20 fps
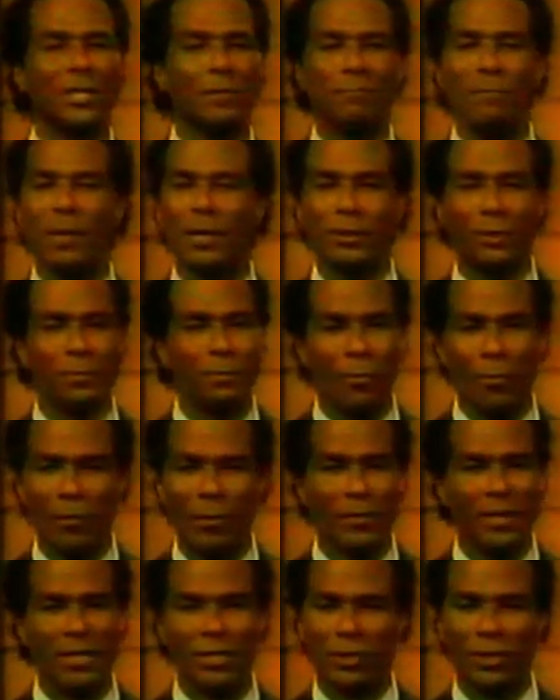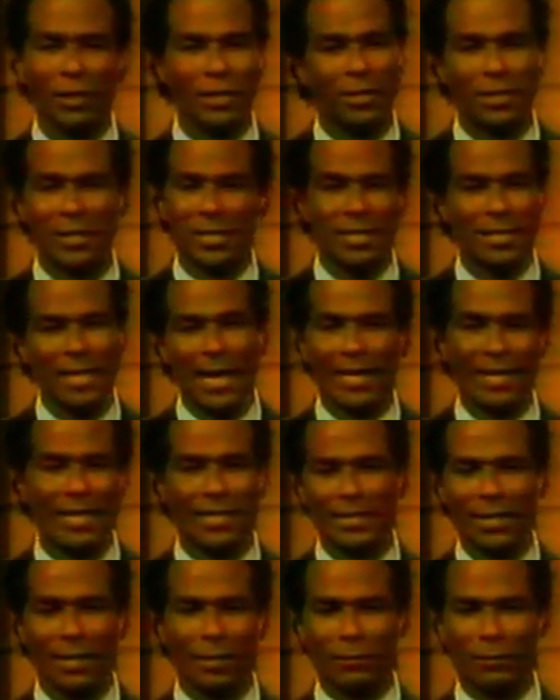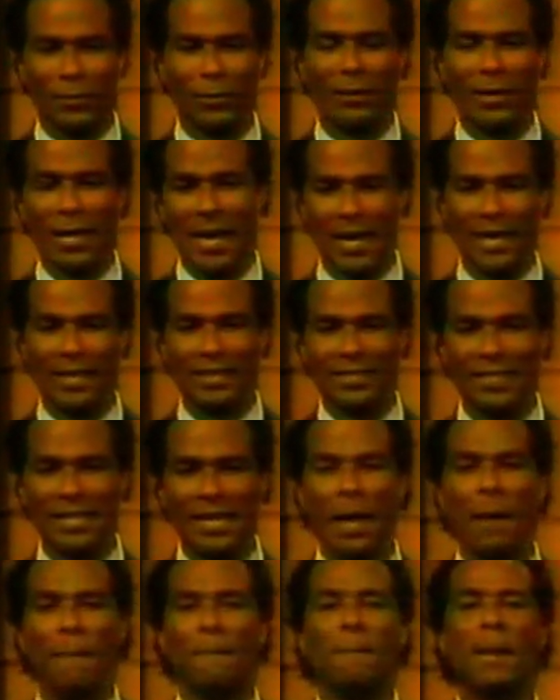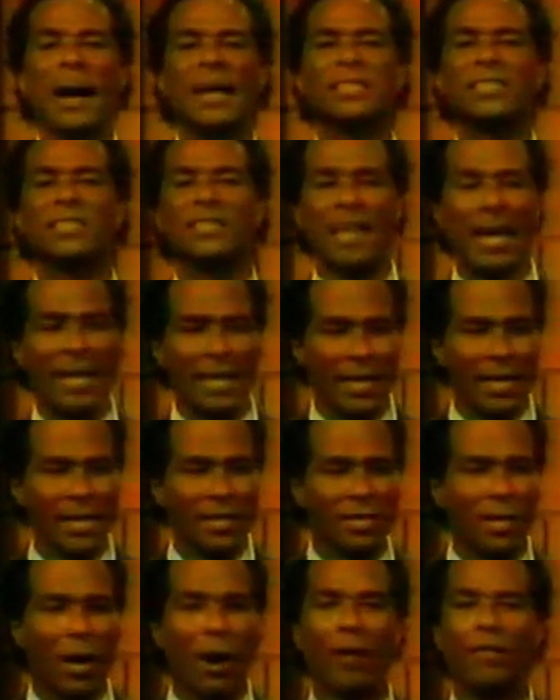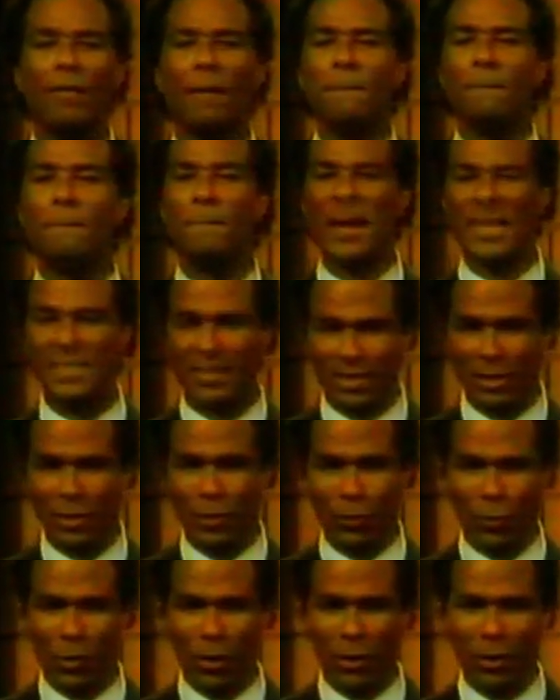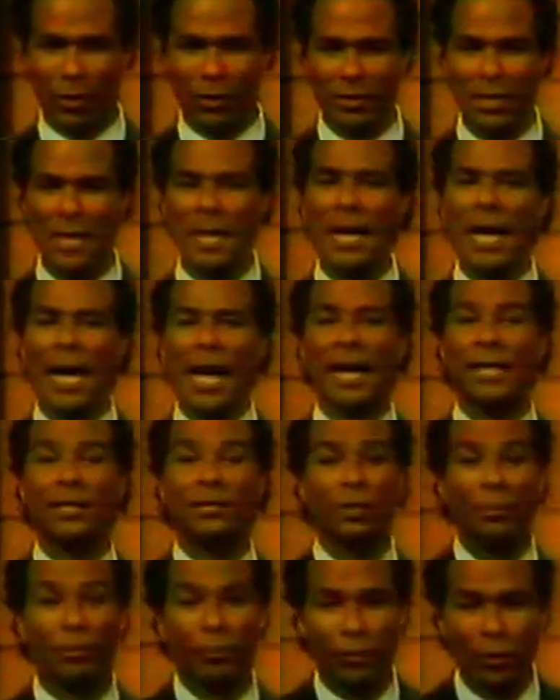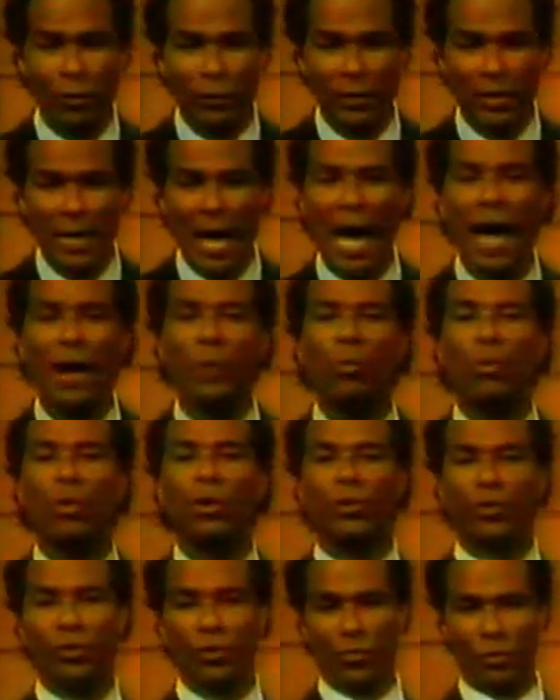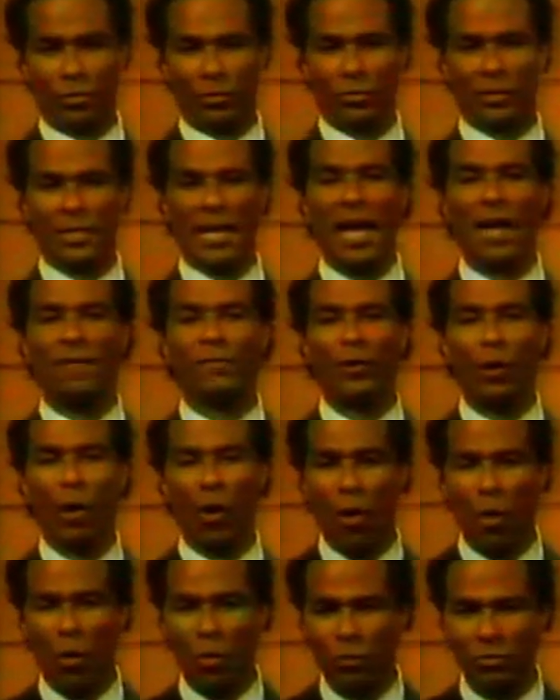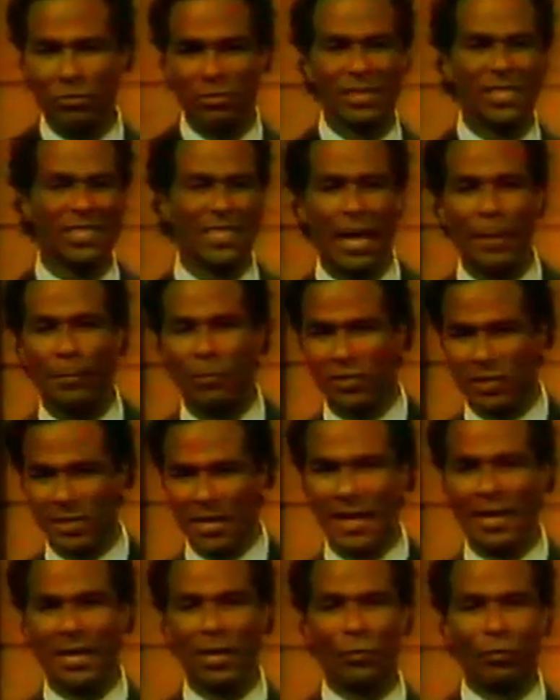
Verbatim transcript: much more than just a psychic telephone line. My psychics are the best in the world, and to prove it, I want you to have your own sample psychic